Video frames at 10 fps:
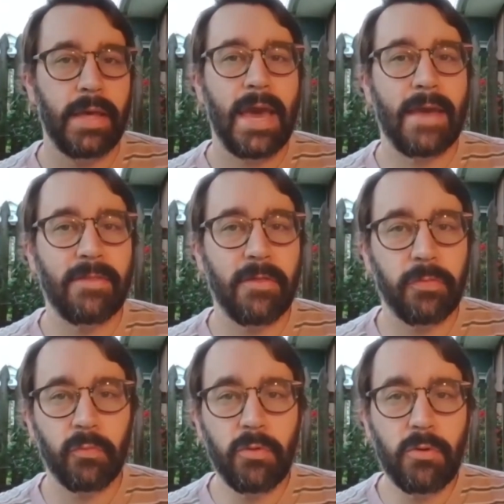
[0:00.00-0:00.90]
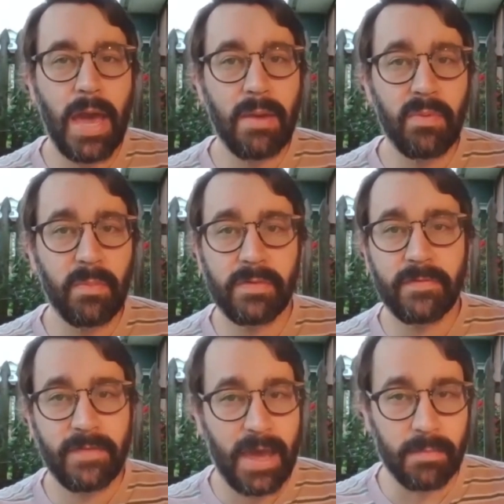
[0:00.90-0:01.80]
and that through Abram's
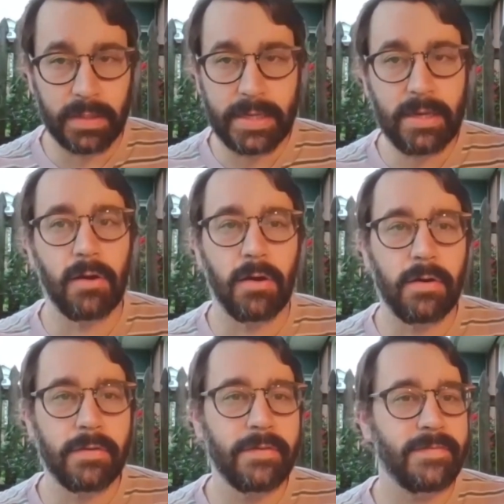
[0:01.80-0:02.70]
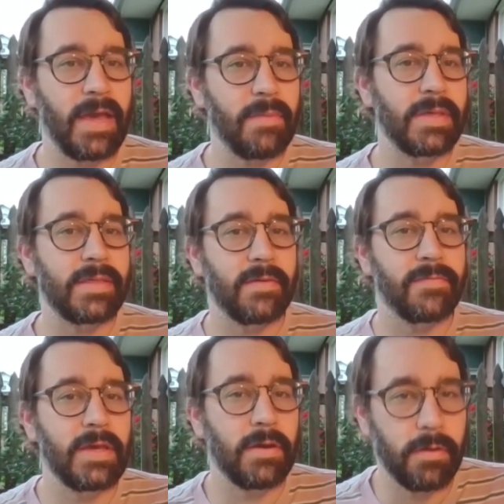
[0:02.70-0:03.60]
family, all the families of
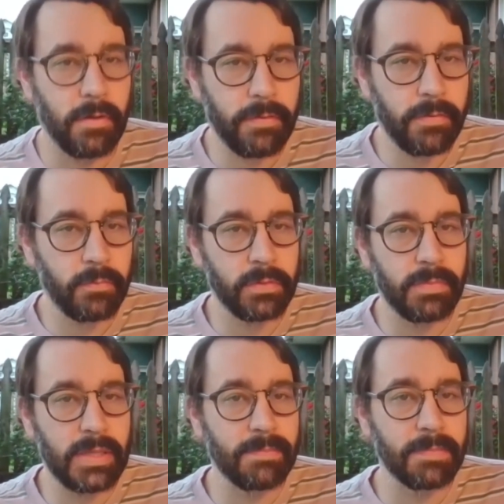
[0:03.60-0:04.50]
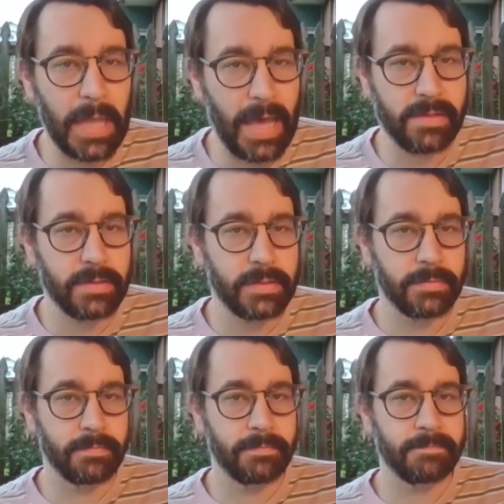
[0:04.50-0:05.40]
the earth would be blessed.
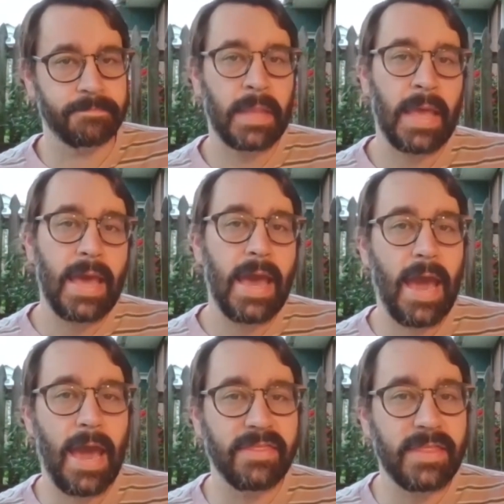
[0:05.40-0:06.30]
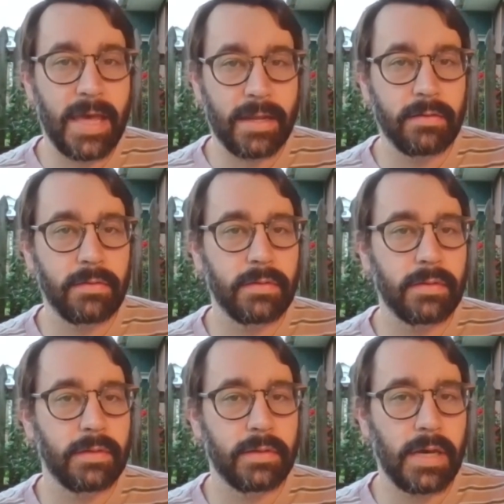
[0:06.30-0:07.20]
And then
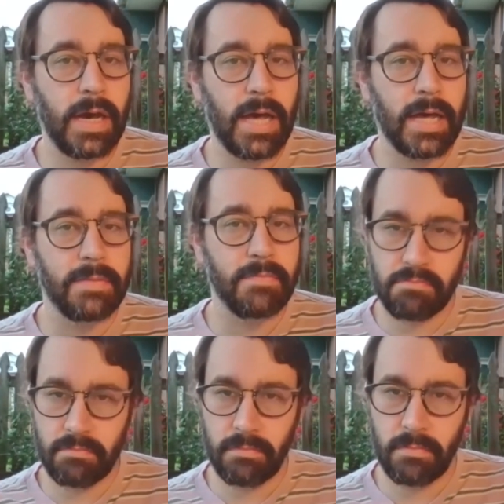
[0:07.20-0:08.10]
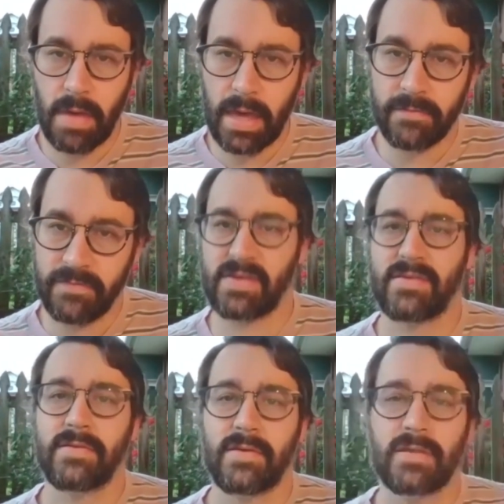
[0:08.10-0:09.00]
God,
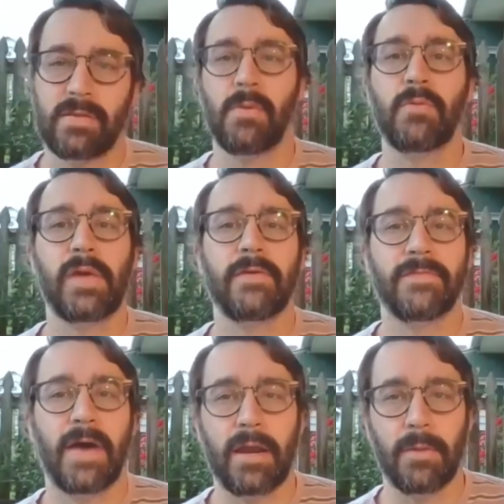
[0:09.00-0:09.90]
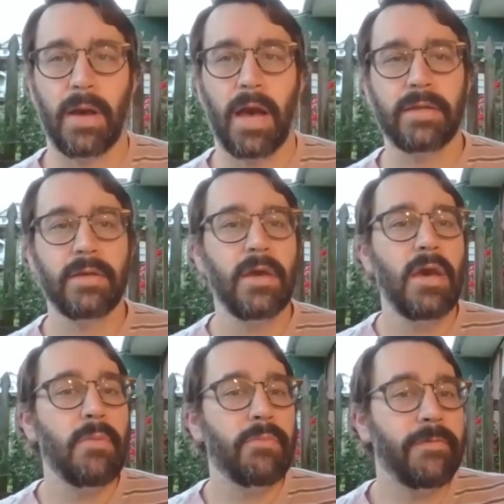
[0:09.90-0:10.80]
manifest as a smoking firepot,
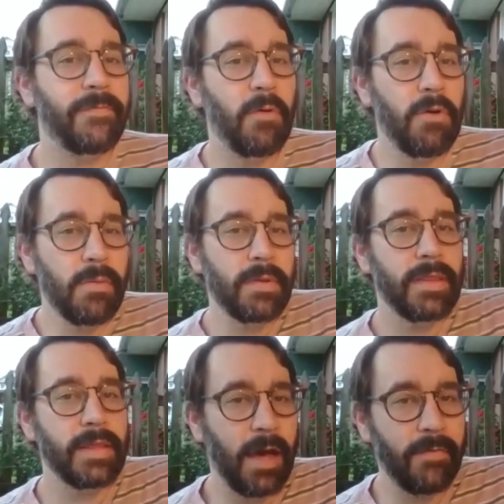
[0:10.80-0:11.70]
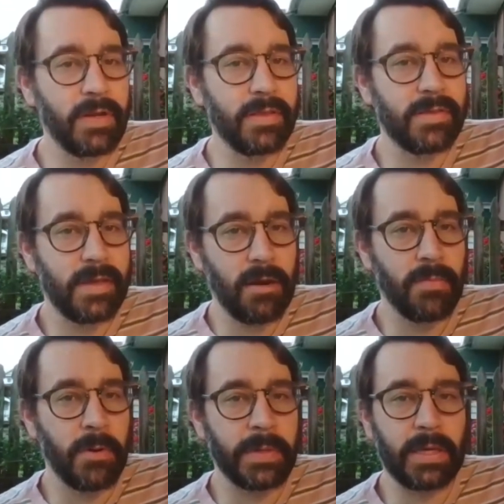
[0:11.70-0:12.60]
performed the covenant
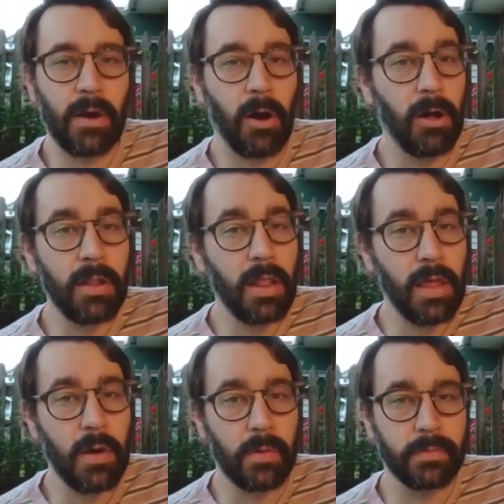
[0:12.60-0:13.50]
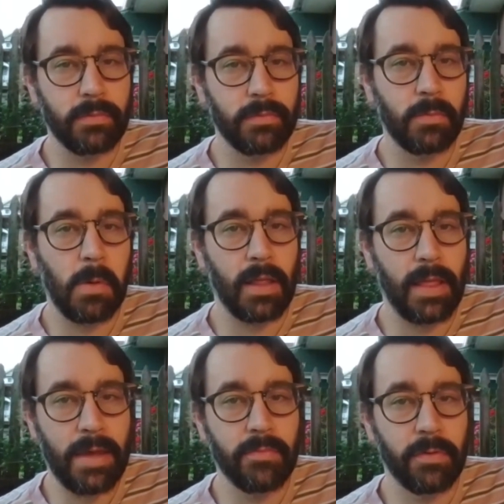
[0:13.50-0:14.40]
ceremony all alone while
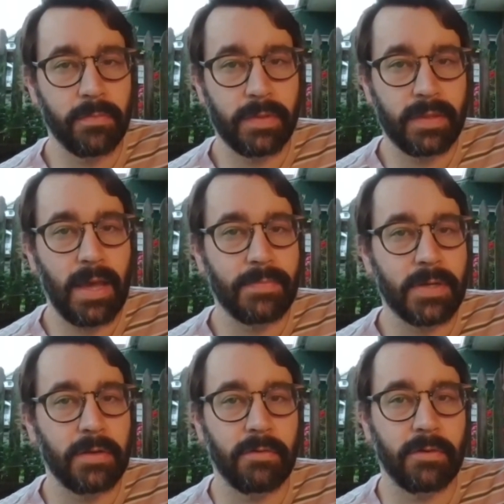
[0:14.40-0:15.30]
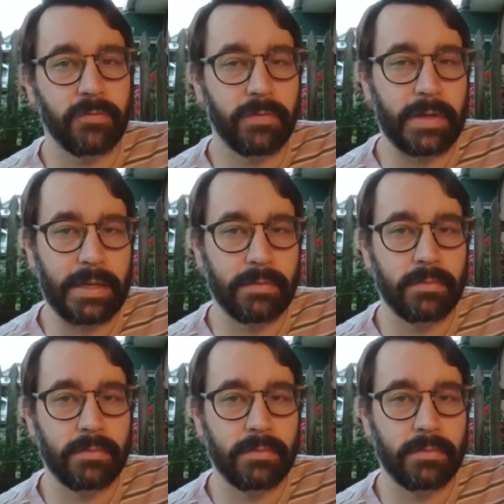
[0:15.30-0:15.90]
Abram slept under a tree,